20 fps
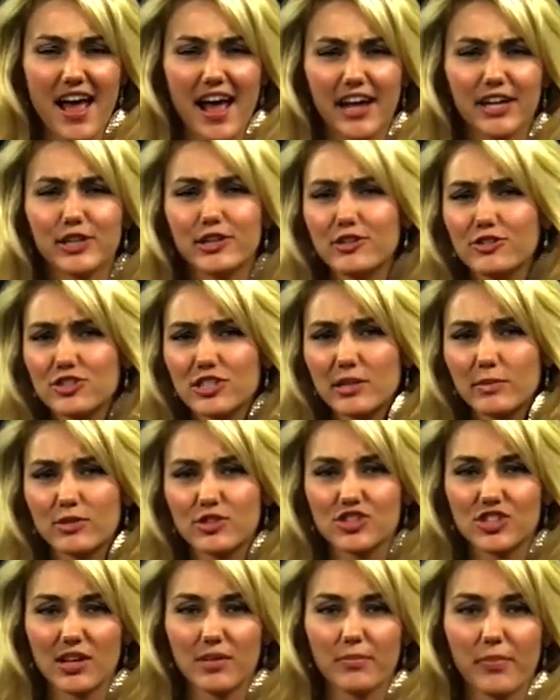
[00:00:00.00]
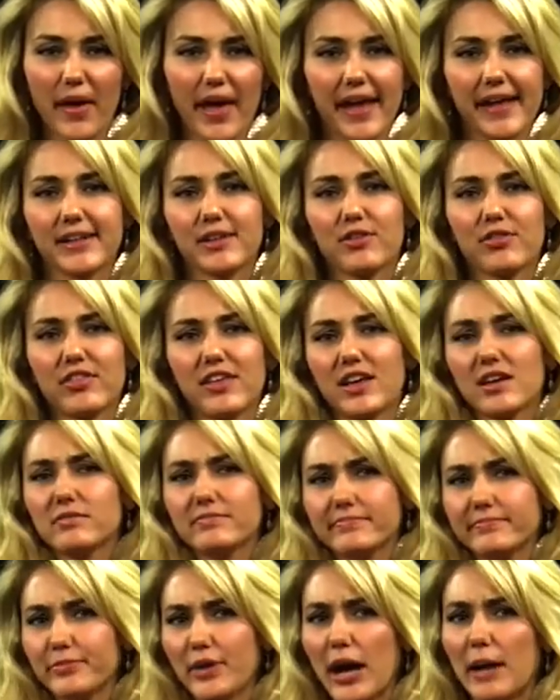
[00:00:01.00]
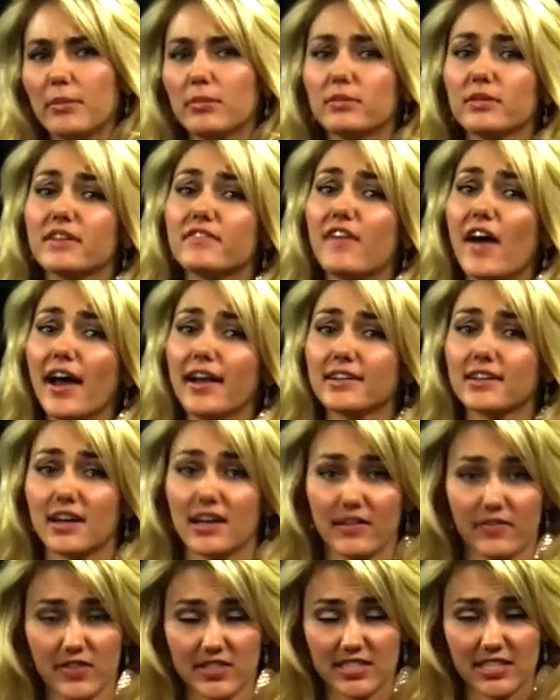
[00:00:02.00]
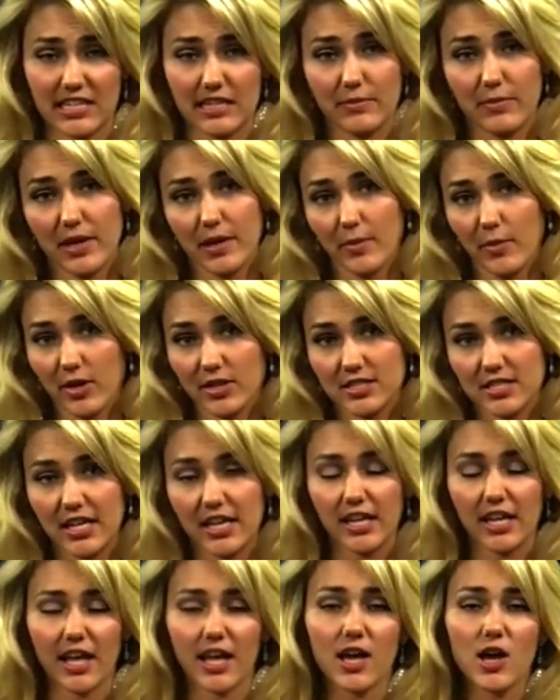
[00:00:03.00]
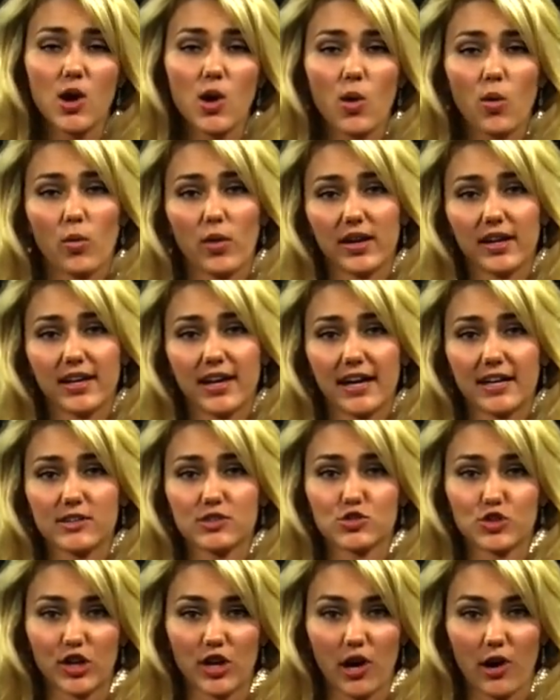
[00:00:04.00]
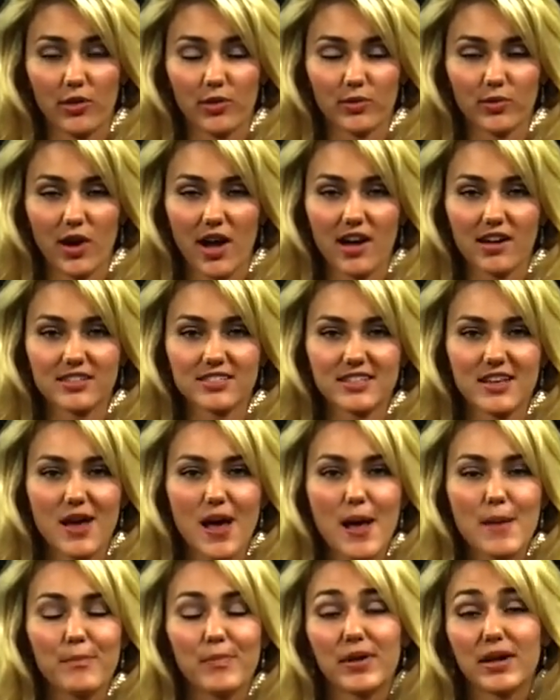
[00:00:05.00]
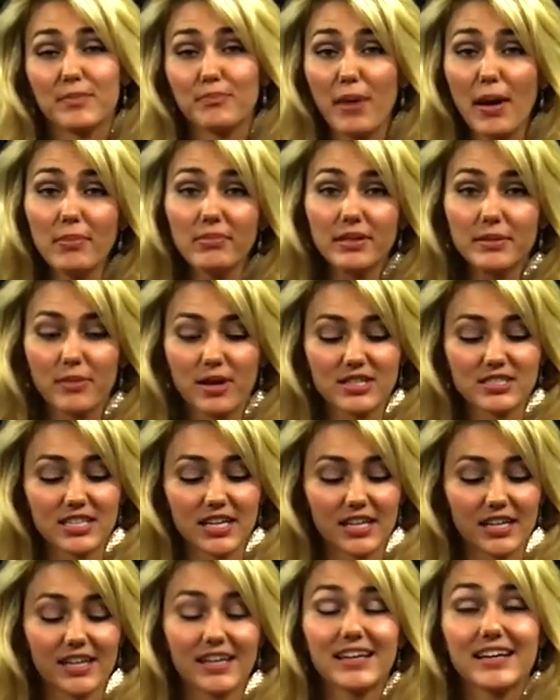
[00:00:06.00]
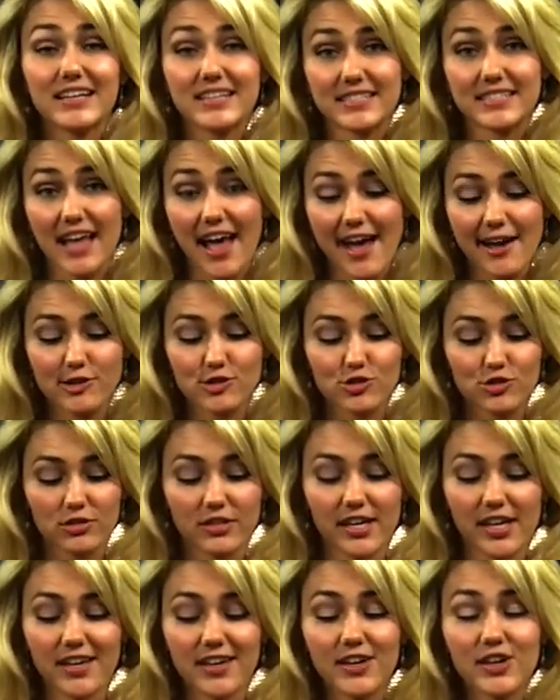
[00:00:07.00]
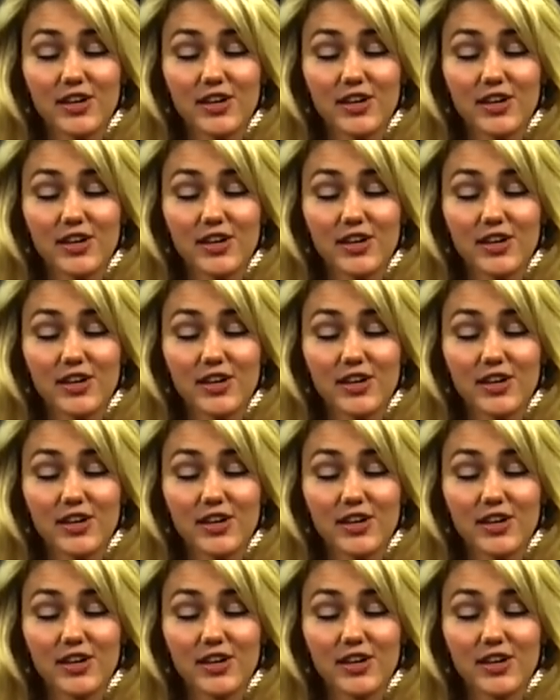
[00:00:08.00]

And usually with champagne, you think probably vodka if it's going to be a martini or any kind of drink on the rocks. But a bubbly martini is actually